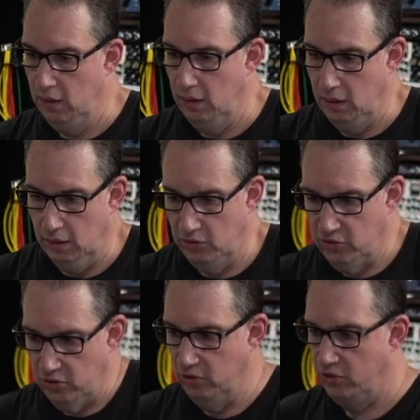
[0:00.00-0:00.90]
Let's
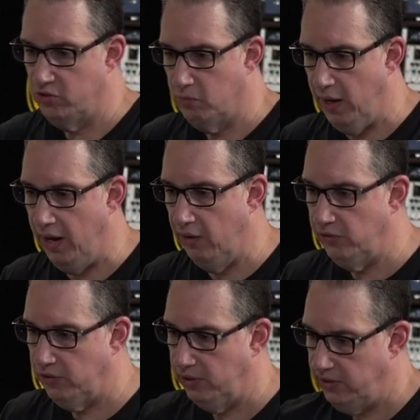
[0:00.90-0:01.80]
turn this around,
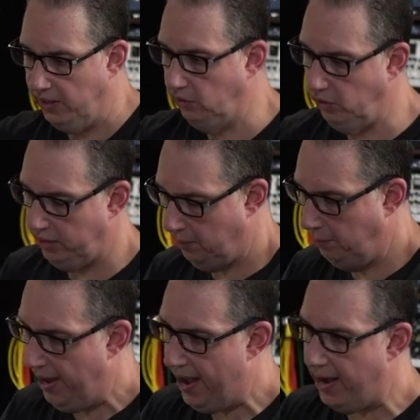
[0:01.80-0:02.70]
take a look at the
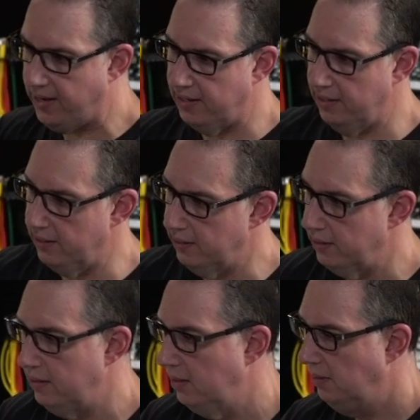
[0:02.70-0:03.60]
back.
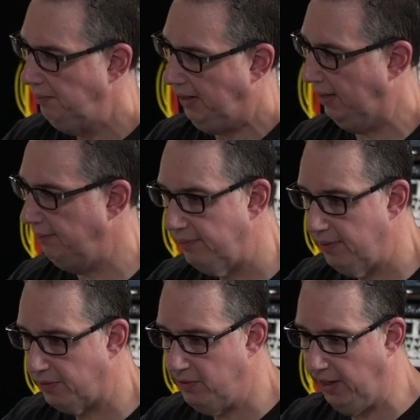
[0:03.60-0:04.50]
Again,
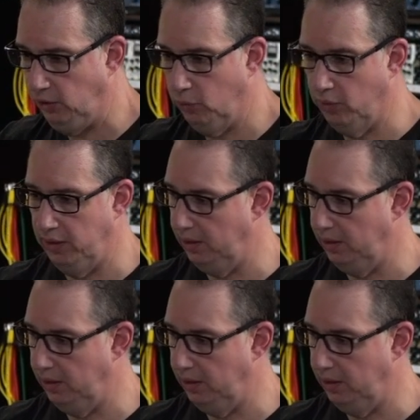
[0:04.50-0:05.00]
nothing that you wouldn't